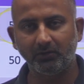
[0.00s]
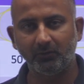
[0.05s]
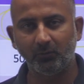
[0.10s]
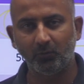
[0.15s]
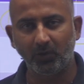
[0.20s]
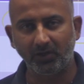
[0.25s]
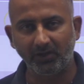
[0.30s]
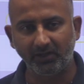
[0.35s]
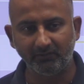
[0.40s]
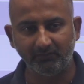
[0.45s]

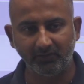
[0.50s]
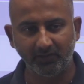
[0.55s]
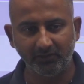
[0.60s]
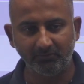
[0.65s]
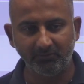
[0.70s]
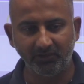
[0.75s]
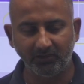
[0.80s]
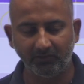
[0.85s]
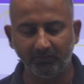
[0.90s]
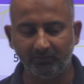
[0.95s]
what I really
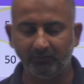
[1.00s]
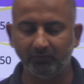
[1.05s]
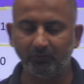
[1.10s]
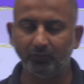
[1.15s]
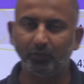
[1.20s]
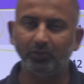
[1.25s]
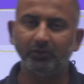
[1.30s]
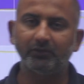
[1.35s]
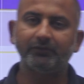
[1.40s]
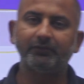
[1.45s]
mean is you
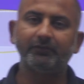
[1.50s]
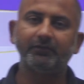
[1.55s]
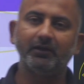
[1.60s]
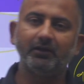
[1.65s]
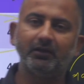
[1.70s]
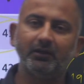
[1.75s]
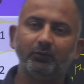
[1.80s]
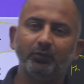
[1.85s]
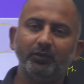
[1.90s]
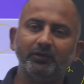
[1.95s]
don't
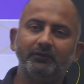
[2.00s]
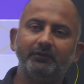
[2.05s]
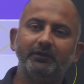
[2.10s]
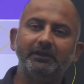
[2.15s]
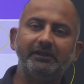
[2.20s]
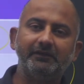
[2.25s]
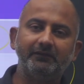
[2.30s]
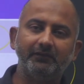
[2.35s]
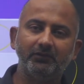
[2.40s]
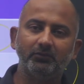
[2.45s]
struggle with
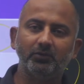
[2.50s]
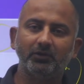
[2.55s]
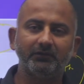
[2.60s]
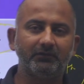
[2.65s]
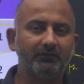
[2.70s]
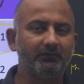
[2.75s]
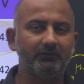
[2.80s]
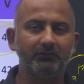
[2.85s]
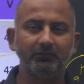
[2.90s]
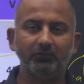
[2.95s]
easy
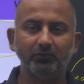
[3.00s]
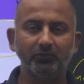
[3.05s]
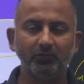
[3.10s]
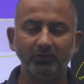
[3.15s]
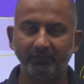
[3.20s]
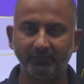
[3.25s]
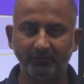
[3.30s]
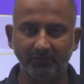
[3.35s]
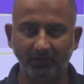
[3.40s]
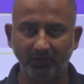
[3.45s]
questions, you
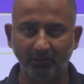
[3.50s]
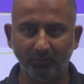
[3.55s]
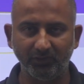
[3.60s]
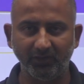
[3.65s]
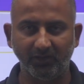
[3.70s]
don't struggle with